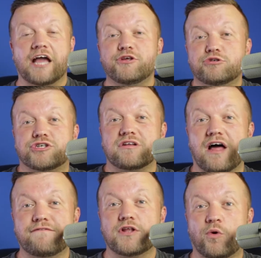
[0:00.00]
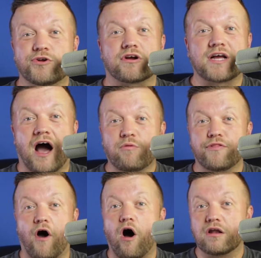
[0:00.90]
And you shall love the Lord your God
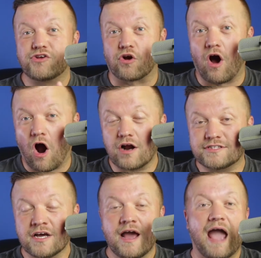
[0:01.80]
with all your heart